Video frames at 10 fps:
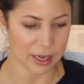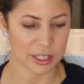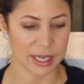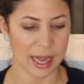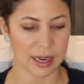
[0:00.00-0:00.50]

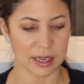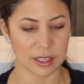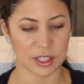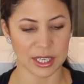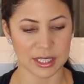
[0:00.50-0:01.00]
She
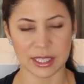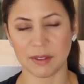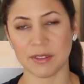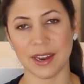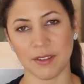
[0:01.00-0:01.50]
added, jeans
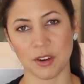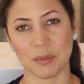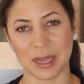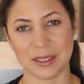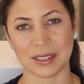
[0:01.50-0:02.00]
have never
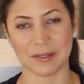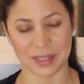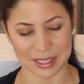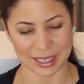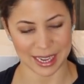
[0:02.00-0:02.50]
been
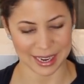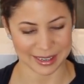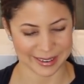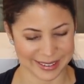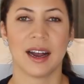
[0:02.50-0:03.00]

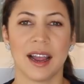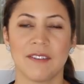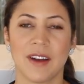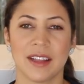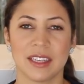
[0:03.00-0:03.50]
sophisticated. I
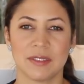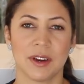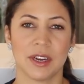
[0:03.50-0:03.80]
find this